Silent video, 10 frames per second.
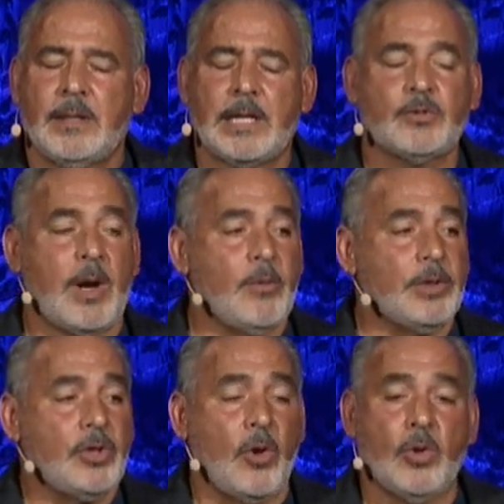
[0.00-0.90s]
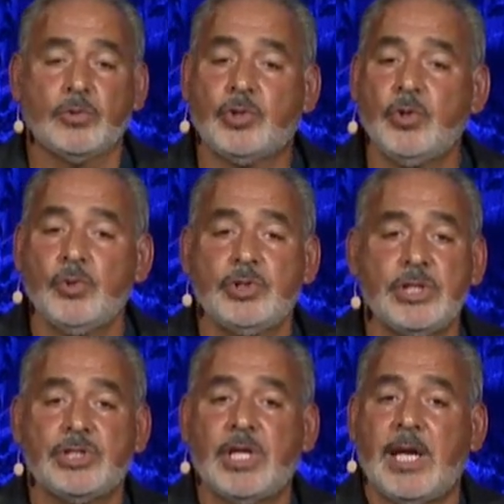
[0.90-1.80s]
That's why we're told choose
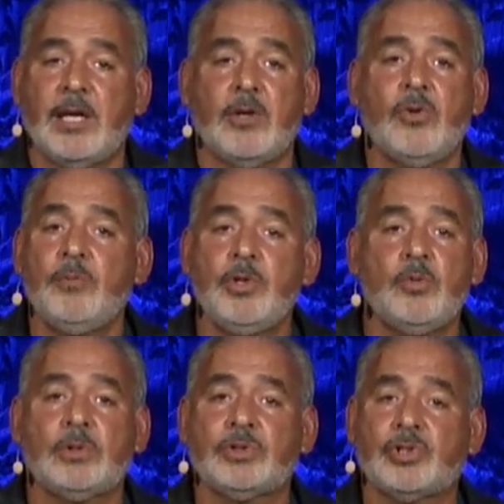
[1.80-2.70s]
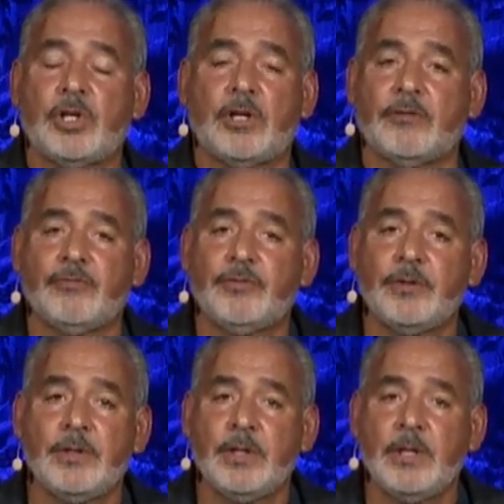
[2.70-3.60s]
this day whom you will serve,
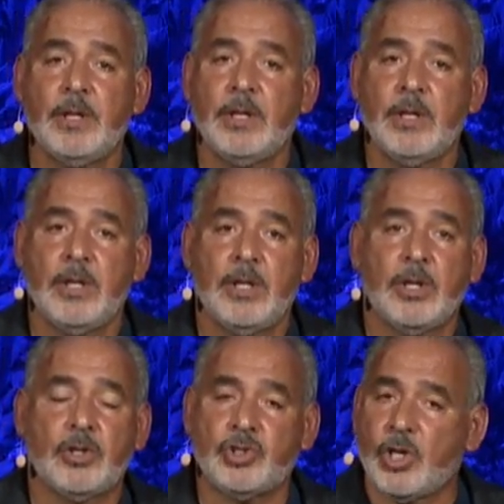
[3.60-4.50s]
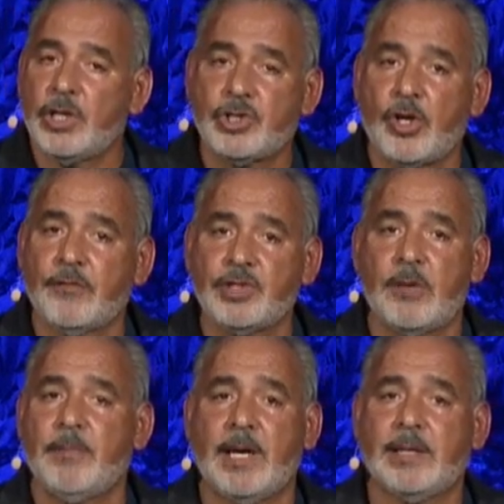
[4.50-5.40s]
because you're going to serve
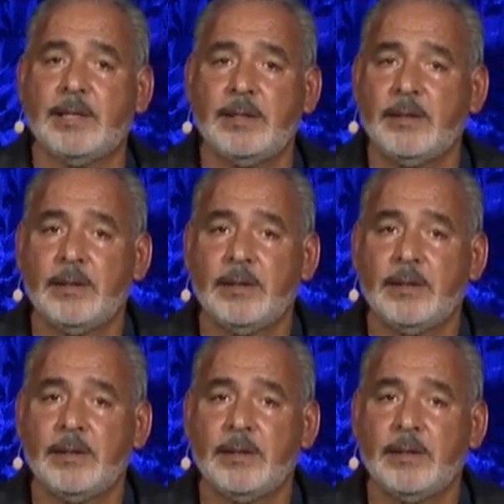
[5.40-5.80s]
somebody.